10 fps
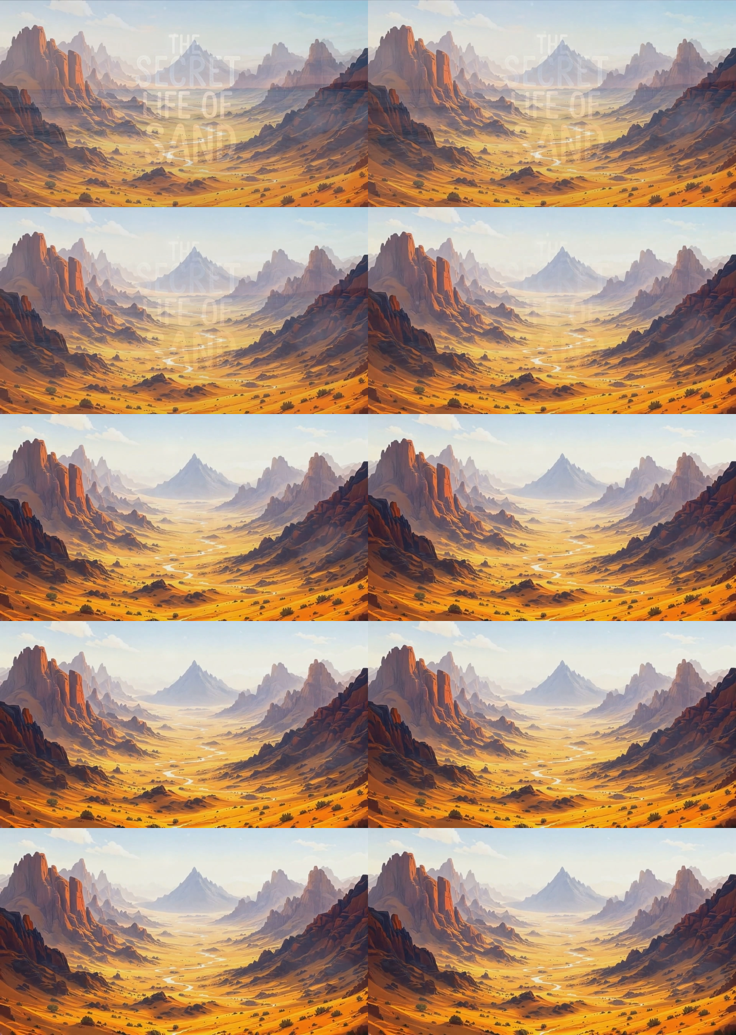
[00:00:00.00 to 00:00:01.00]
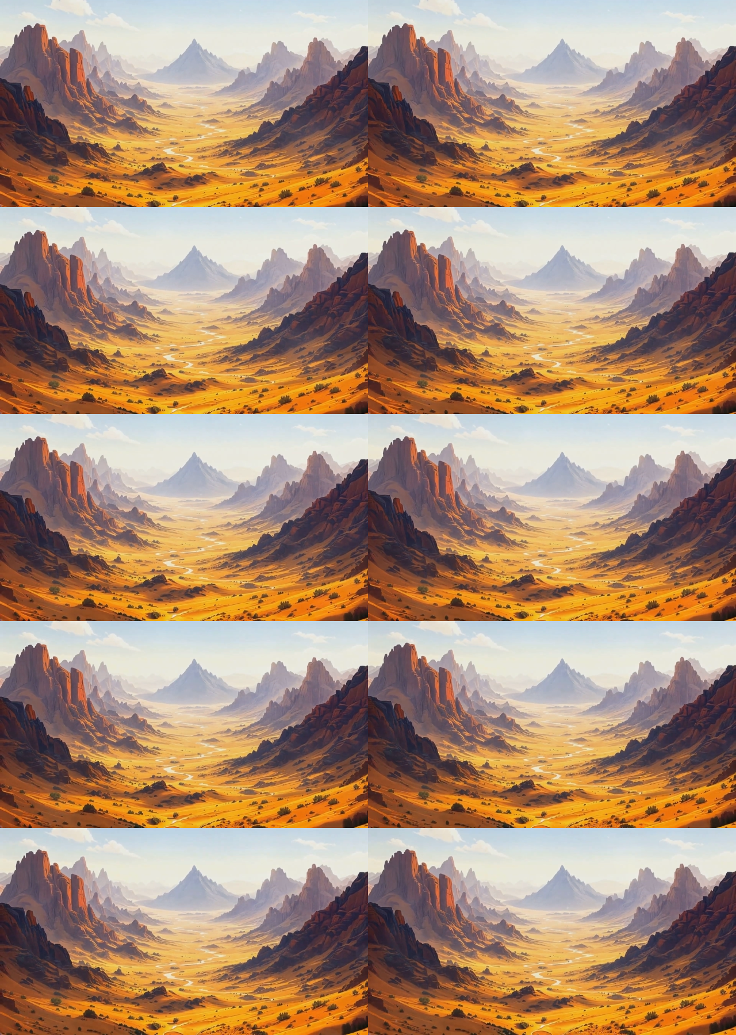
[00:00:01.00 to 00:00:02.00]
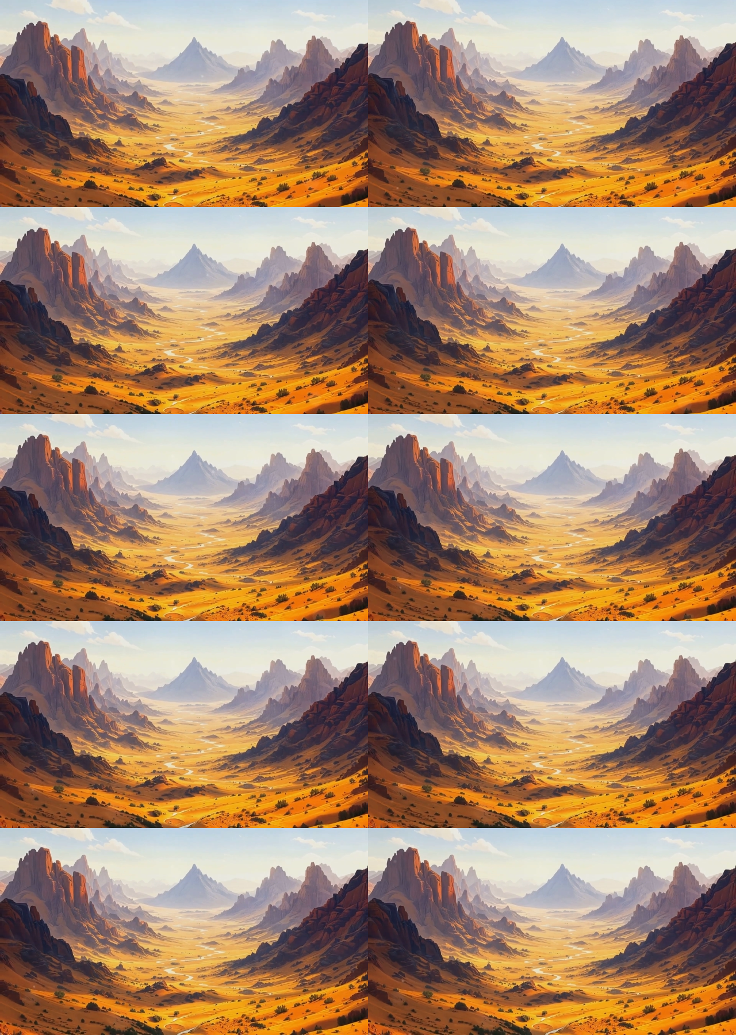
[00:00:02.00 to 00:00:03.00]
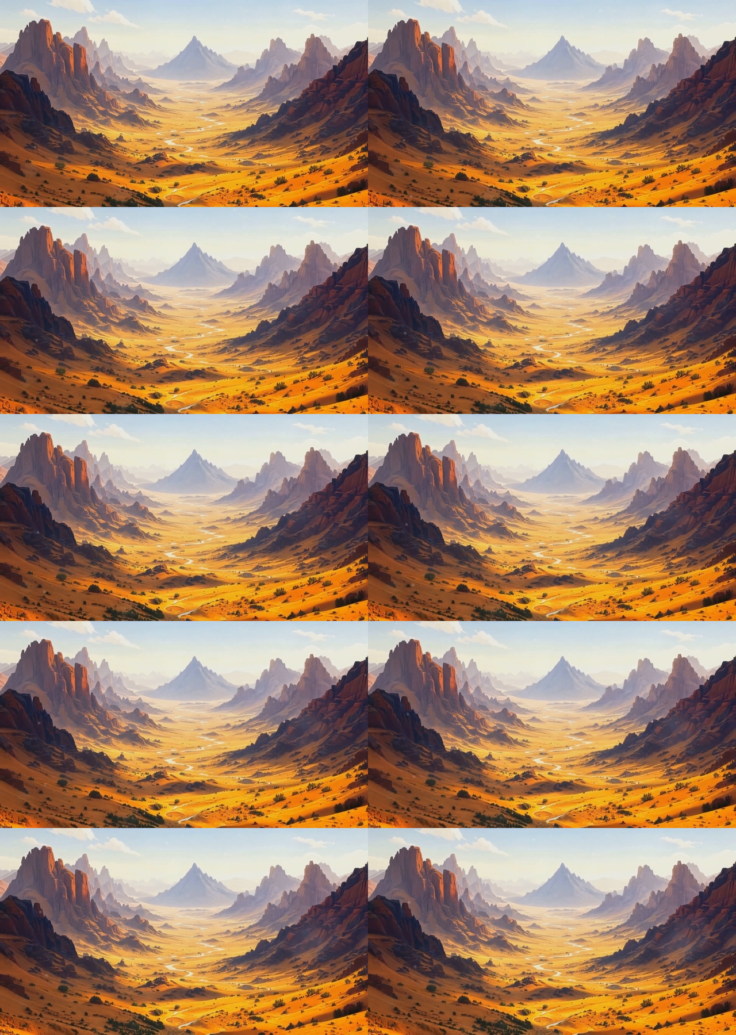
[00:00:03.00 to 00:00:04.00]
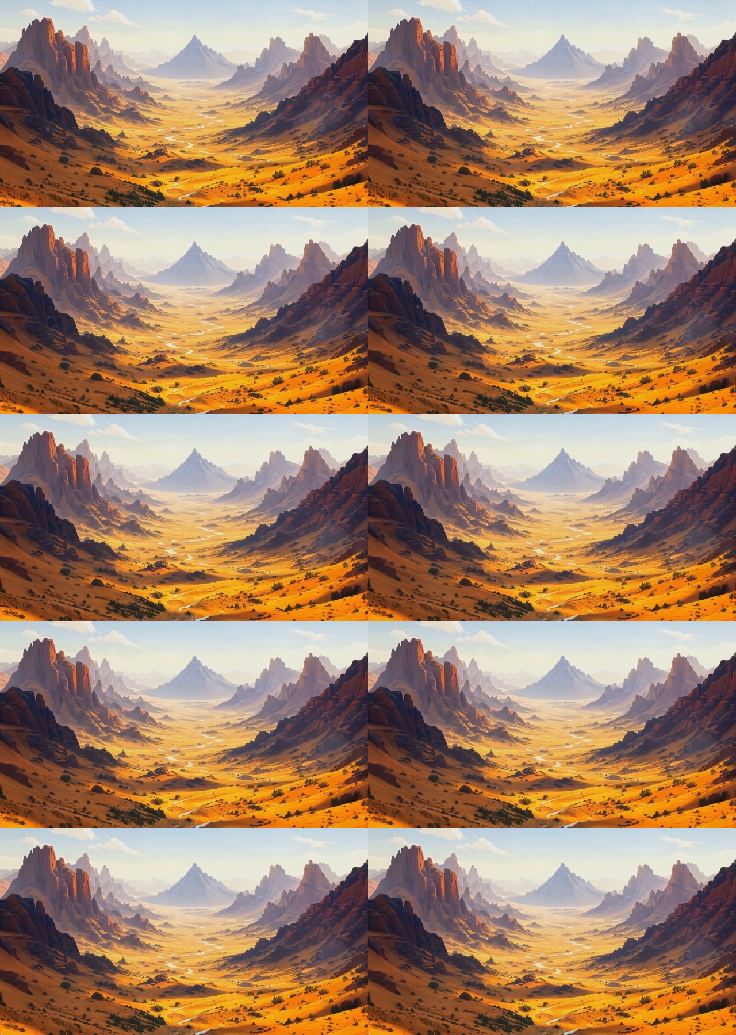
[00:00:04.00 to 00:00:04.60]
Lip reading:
[unreadable: no face in view]